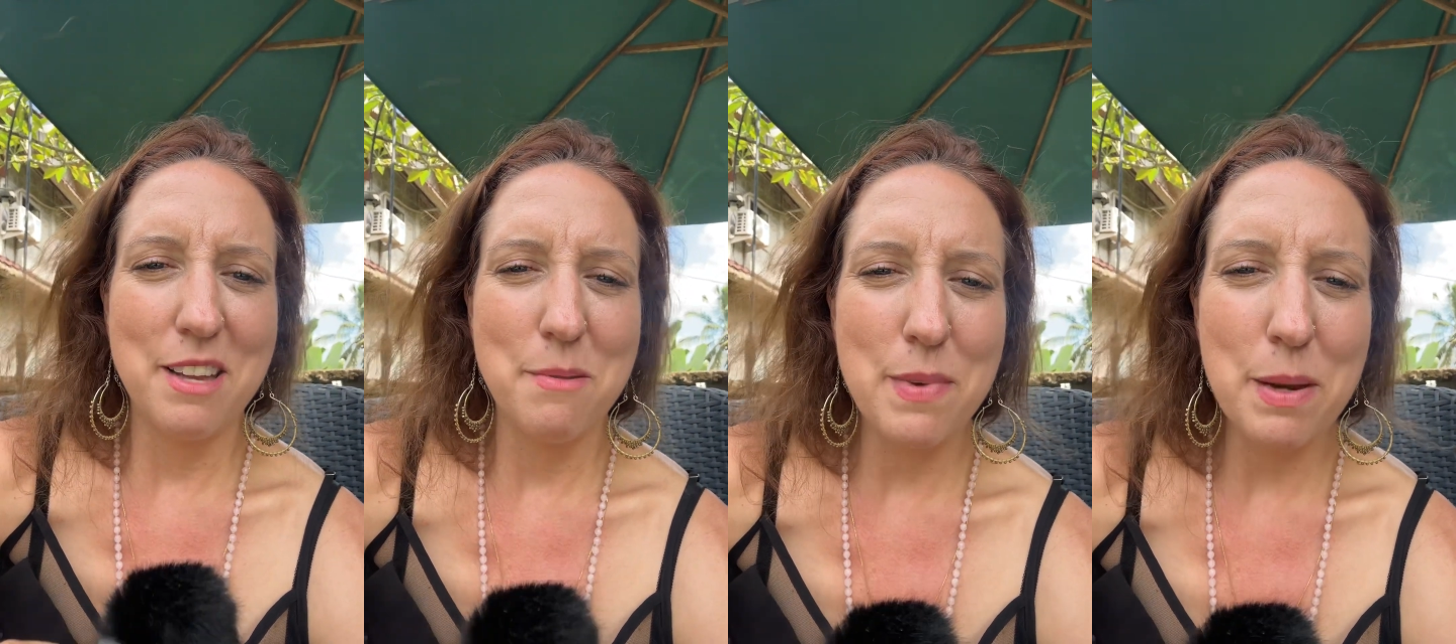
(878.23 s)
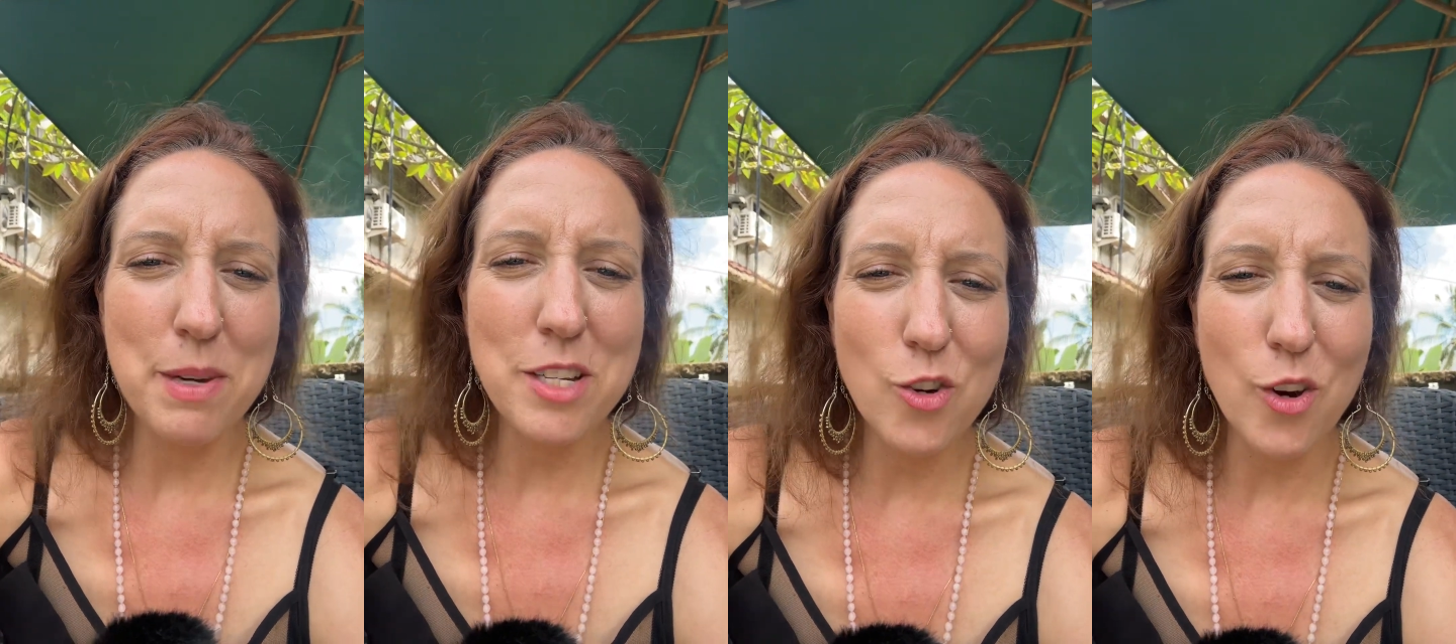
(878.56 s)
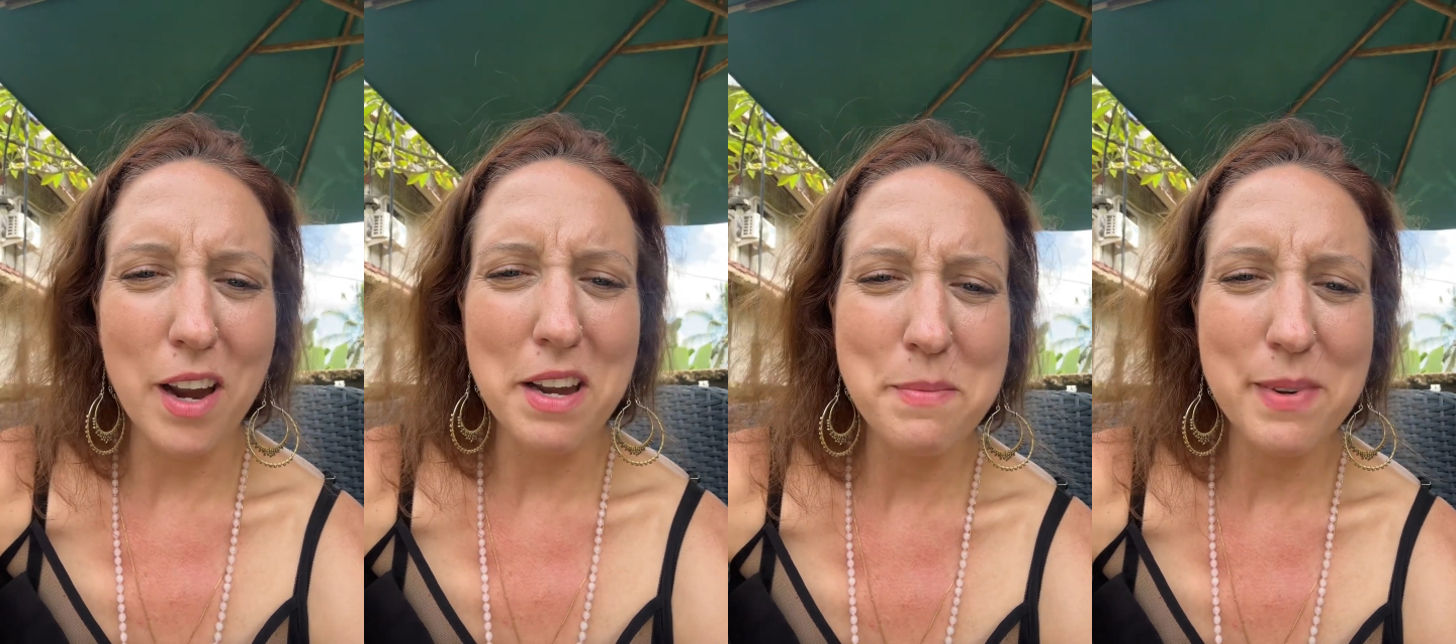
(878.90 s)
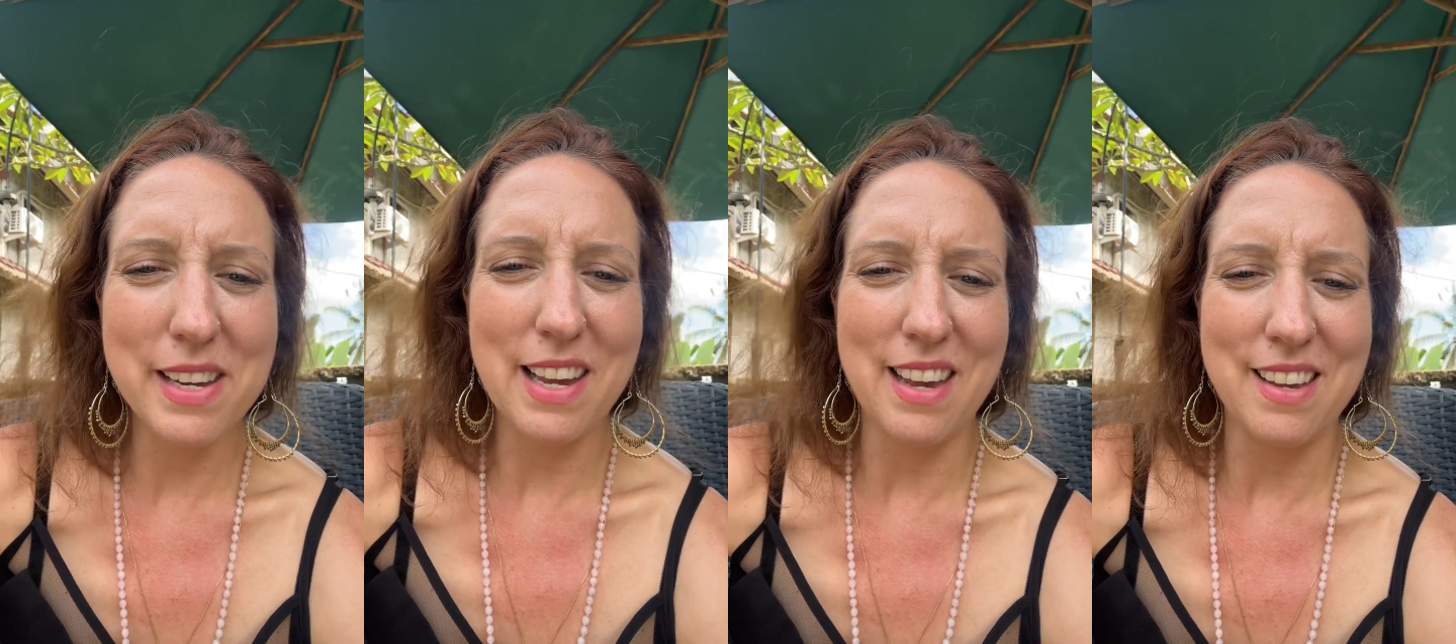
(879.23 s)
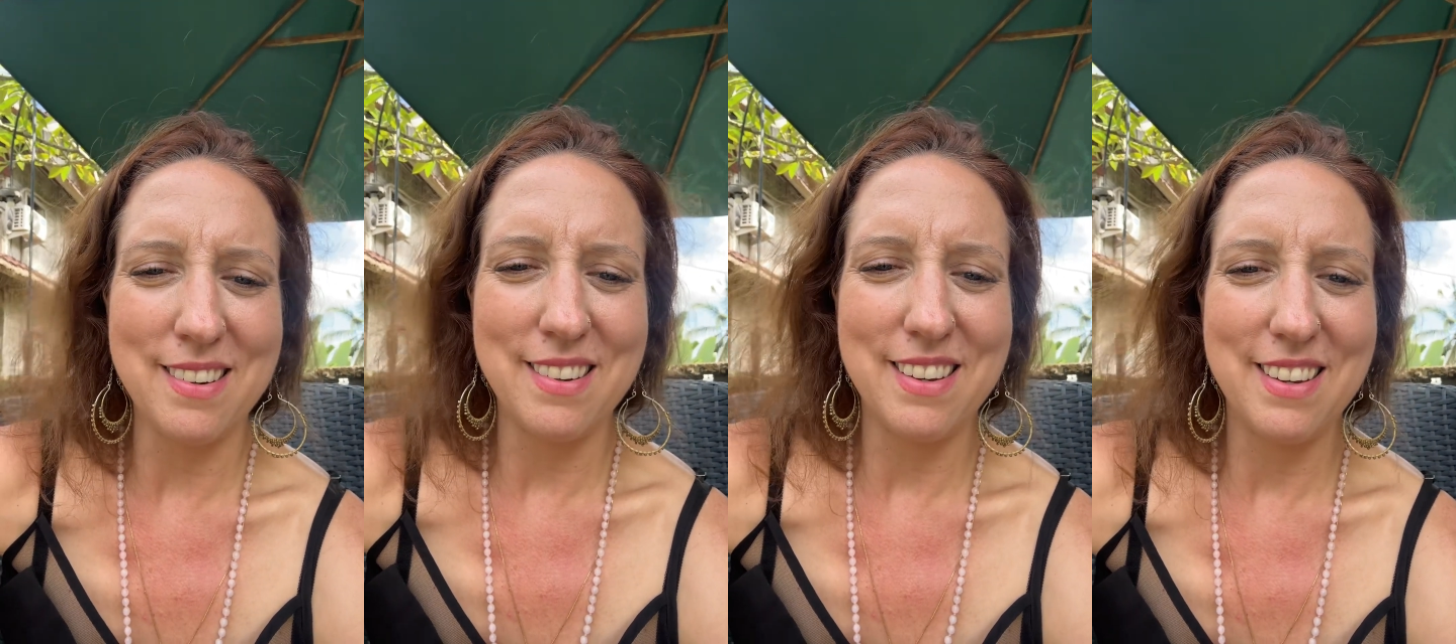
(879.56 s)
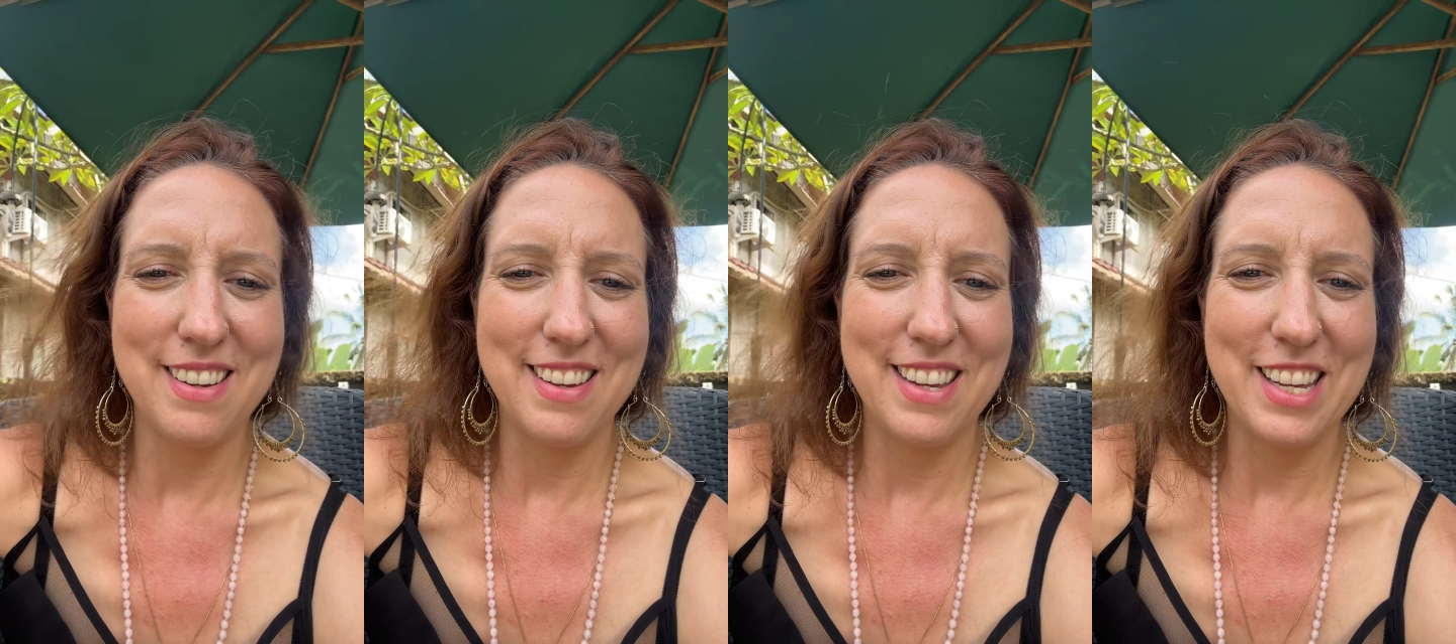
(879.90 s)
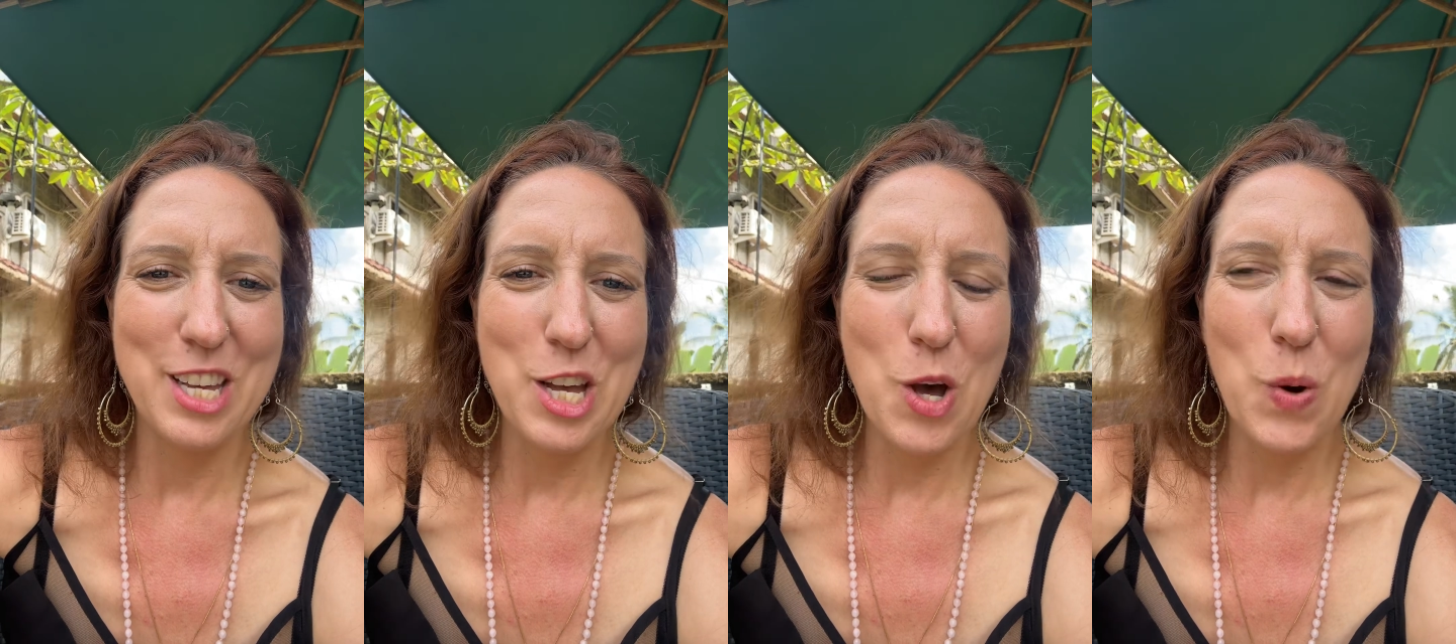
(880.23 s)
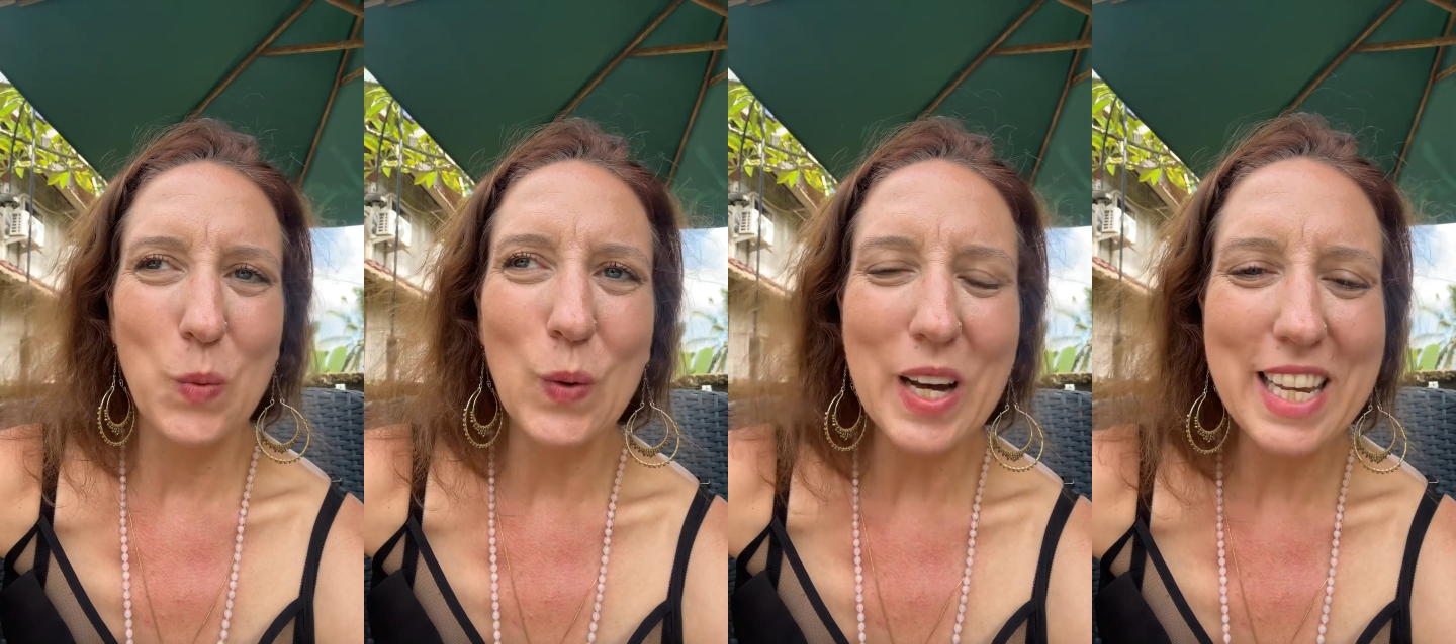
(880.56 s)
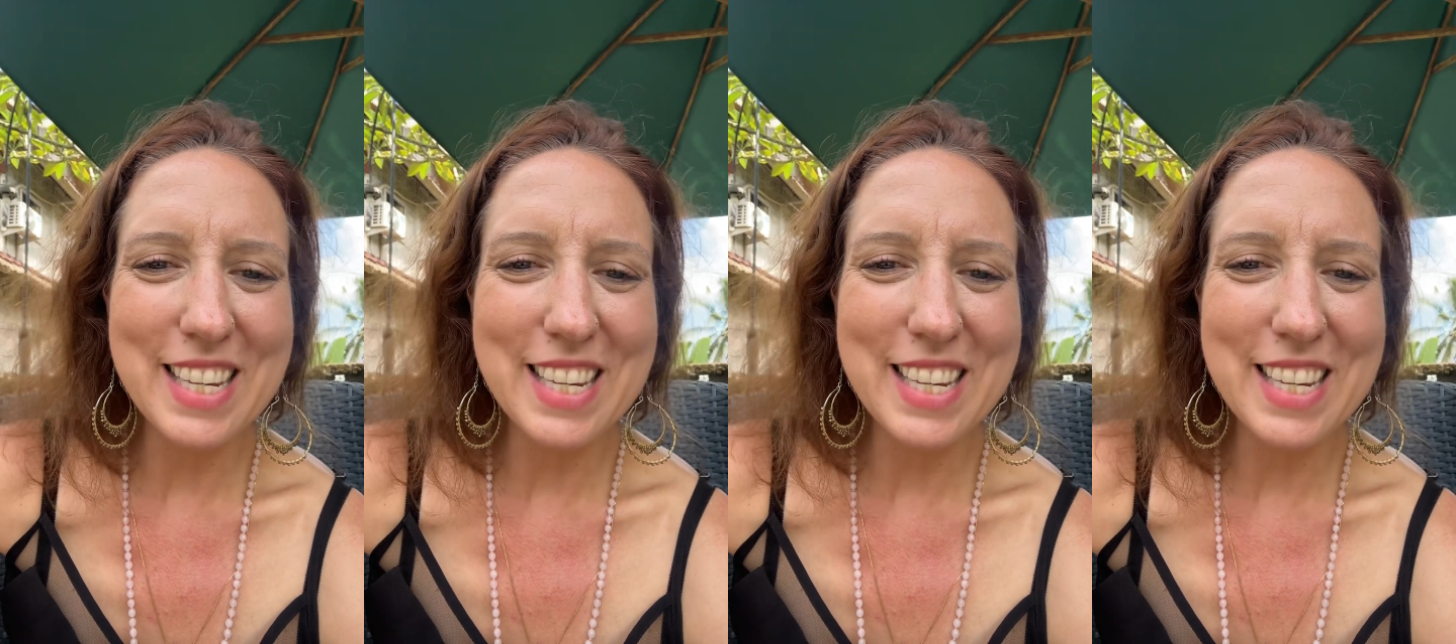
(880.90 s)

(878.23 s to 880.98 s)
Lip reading: Maybe try them again. What